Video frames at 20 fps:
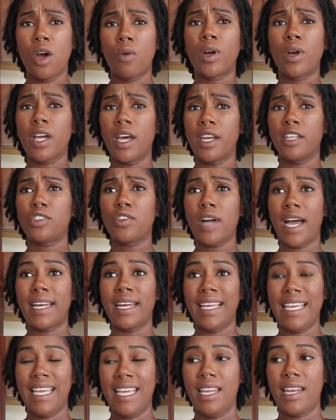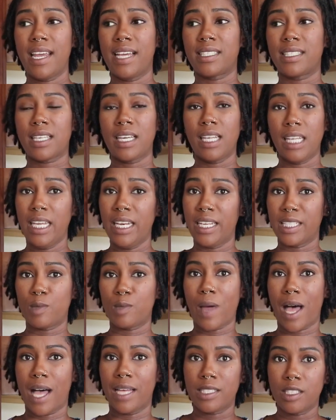we're going to try to eat as clean as
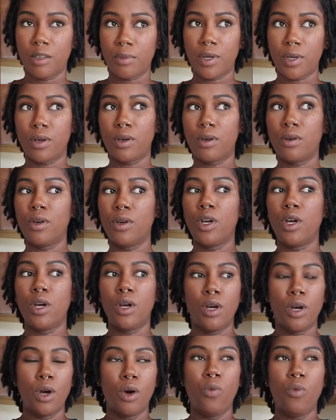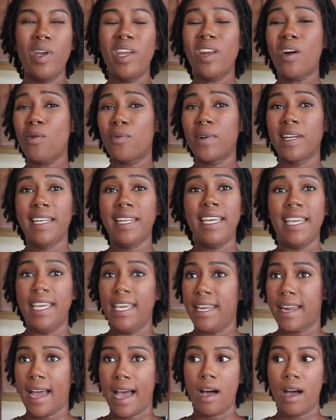possible we don't really
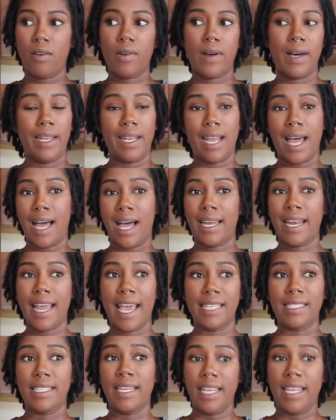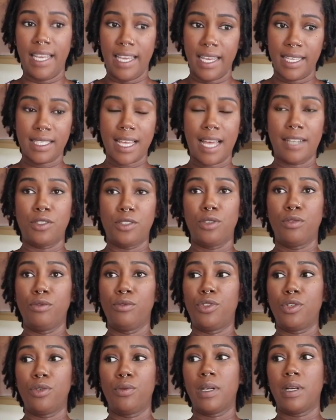eat out a lot as it is. I
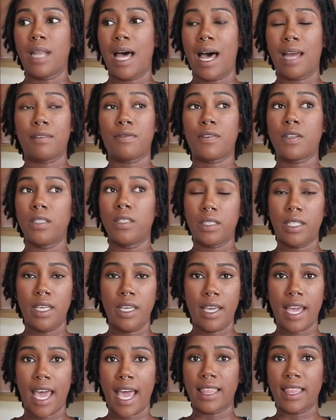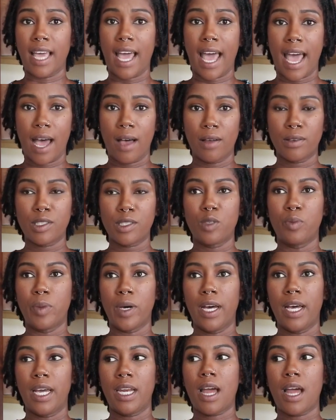do a lot of cooking at the house,
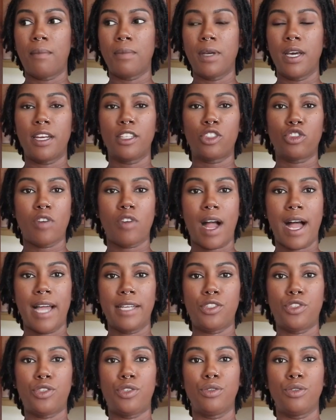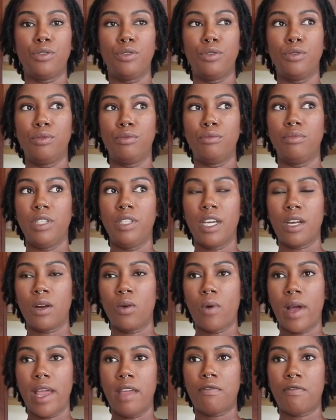but I'm gonna try to get
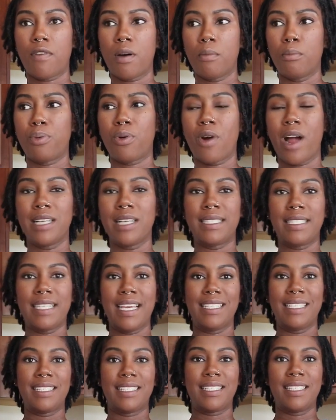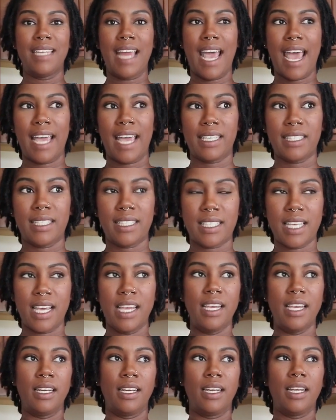away from processed snacks
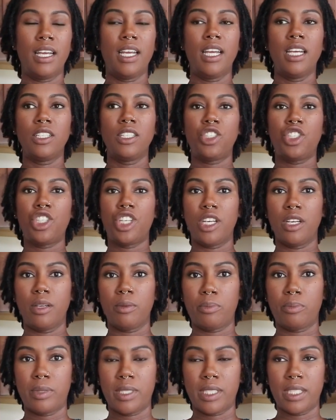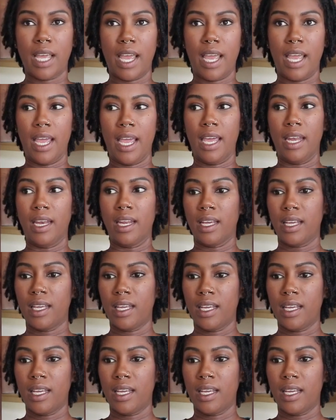and chips and